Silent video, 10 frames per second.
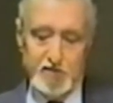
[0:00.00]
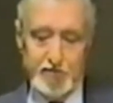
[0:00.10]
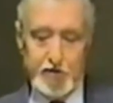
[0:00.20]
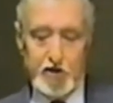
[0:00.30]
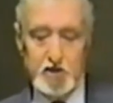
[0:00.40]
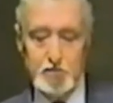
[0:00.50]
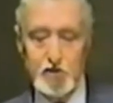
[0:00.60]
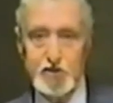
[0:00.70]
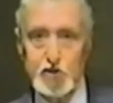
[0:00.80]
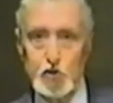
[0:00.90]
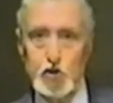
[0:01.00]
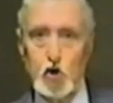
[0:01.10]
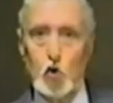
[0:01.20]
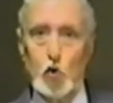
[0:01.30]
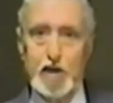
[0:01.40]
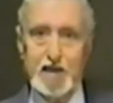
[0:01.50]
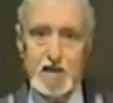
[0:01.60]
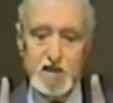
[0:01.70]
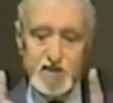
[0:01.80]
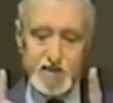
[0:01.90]
variables you know win
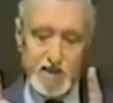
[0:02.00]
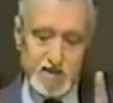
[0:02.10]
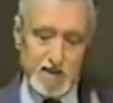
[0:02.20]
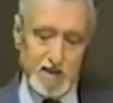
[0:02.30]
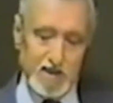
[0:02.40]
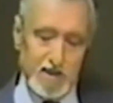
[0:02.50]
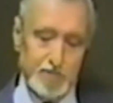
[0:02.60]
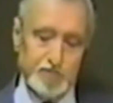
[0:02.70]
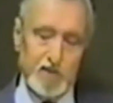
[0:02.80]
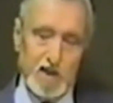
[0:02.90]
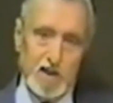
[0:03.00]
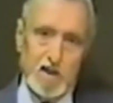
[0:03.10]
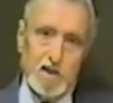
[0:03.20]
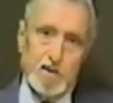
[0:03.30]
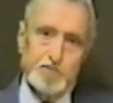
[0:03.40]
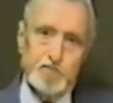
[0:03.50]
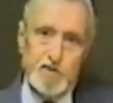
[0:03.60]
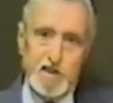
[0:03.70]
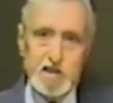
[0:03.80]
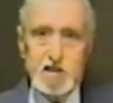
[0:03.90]
consistently.
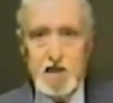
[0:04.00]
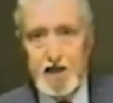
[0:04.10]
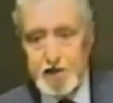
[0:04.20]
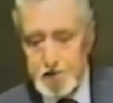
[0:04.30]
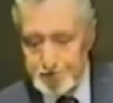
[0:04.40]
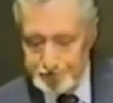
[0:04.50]
This letter